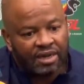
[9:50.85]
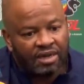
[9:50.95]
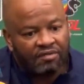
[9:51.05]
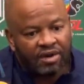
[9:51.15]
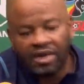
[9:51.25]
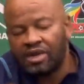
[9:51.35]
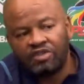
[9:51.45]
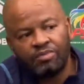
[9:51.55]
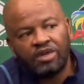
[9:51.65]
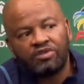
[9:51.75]
even in
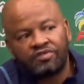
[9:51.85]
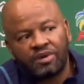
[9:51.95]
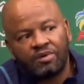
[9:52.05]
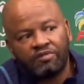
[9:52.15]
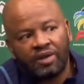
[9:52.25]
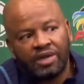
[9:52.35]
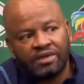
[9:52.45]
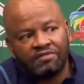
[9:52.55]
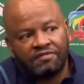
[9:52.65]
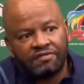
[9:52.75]
this match of
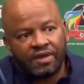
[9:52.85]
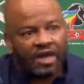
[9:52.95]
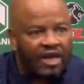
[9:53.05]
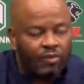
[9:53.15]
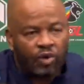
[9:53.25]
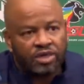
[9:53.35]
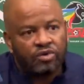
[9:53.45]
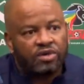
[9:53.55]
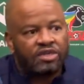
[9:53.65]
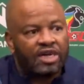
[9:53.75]
Summerfield, if the game was
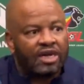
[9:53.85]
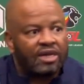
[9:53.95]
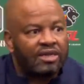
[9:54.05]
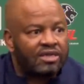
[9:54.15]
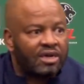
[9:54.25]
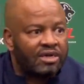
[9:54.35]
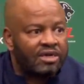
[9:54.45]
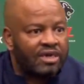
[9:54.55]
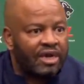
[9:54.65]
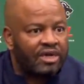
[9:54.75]
not taking the
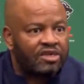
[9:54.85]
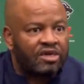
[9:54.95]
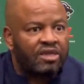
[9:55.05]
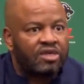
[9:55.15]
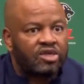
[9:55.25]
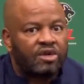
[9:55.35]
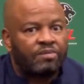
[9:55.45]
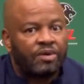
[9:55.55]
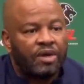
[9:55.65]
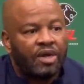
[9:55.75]
direction and the shape